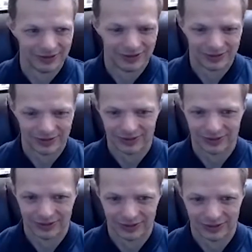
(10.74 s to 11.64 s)

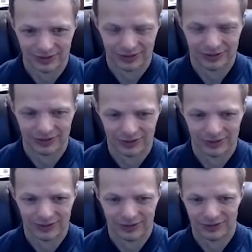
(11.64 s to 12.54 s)

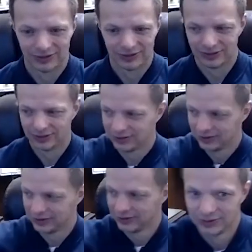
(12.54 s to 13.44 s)

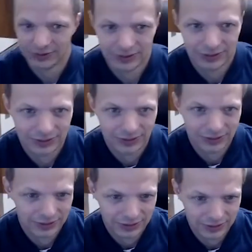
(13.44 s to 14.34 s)

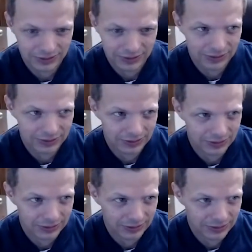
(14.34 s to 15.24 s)

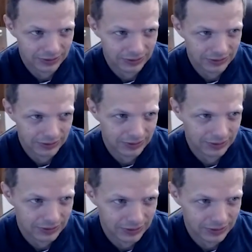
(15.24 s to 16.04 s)
(silent)